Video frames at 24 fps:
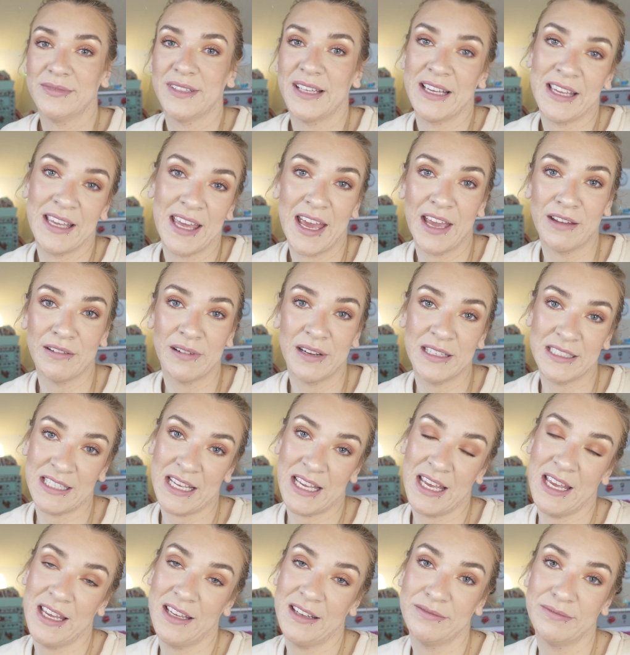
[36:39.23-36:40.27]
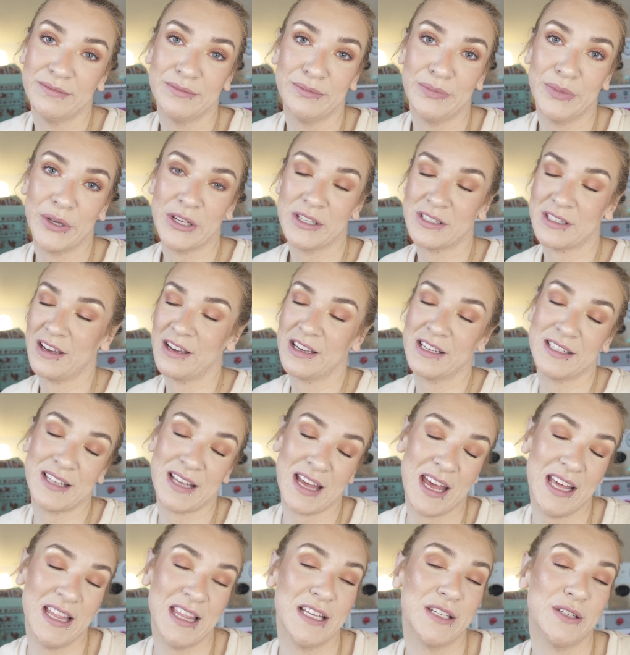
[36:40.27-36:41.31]
and getting ready because, like I
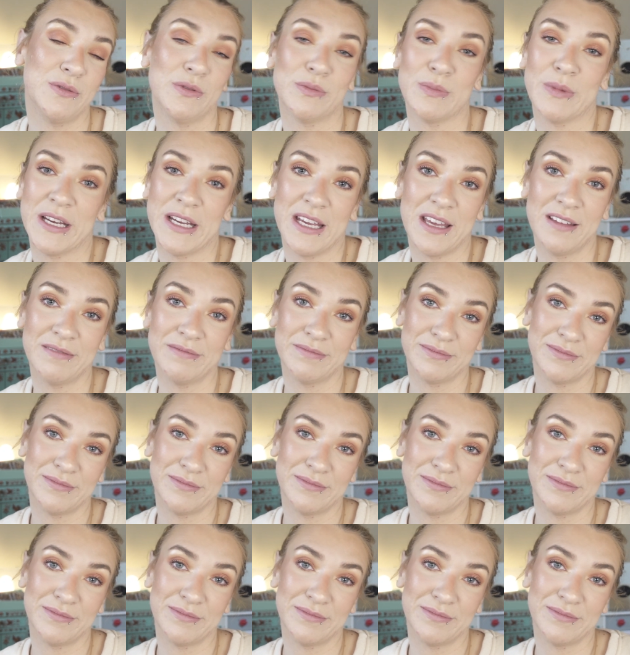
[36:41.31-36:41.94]
say, this was my